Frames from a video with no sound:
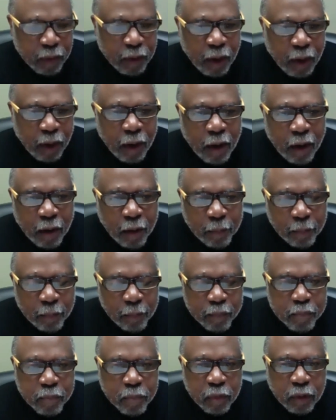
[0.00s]

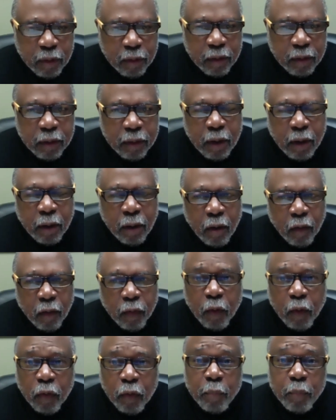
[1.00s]

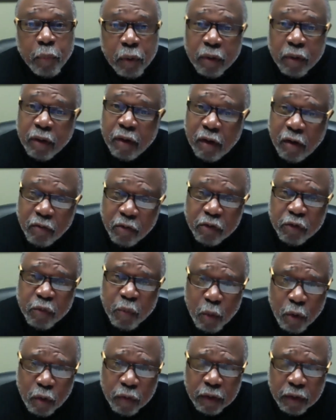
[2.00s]
Although the book covers
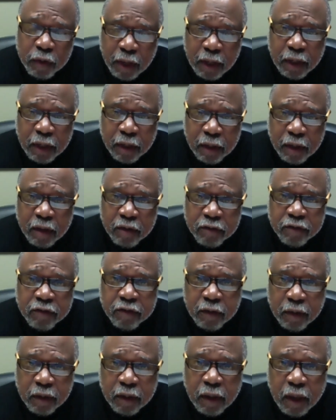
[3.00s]
more than
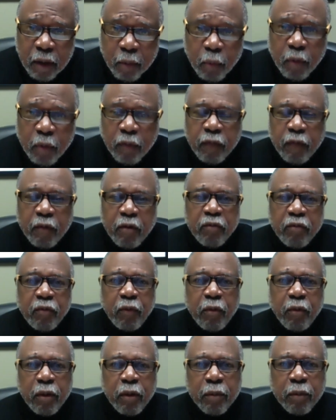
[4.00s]
ALSC, and we're very,
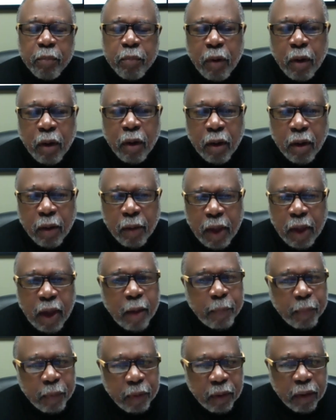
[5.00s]
very
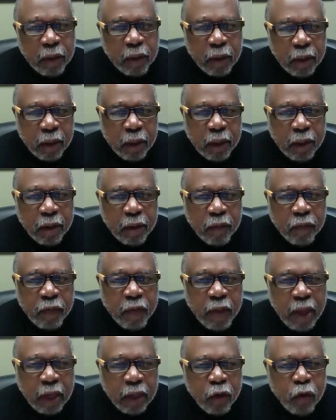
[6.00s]
happy
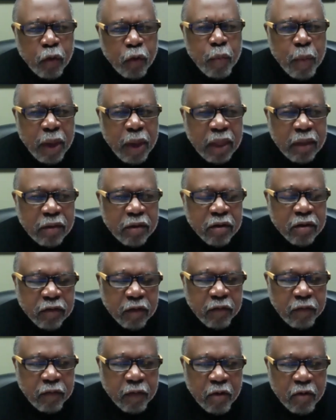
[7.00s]
that you made this
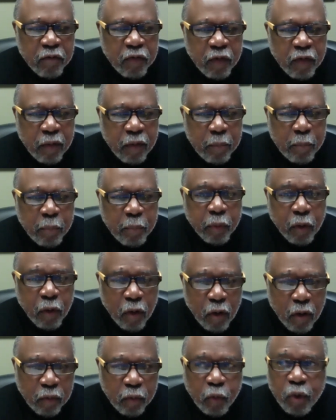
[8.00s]
a very, very
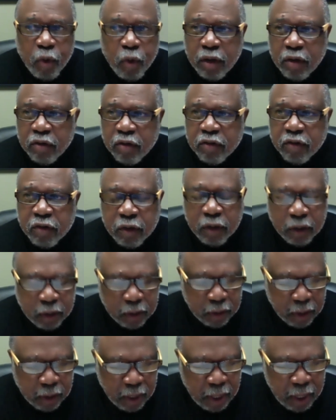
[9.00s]
broad reach
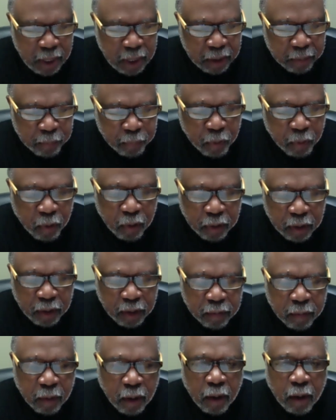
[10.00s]
and brought
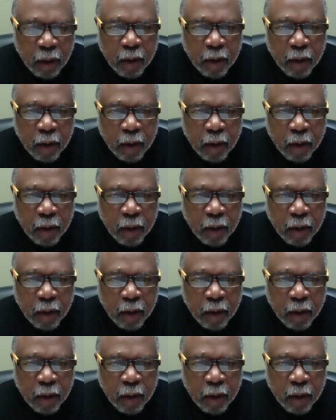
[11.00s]
in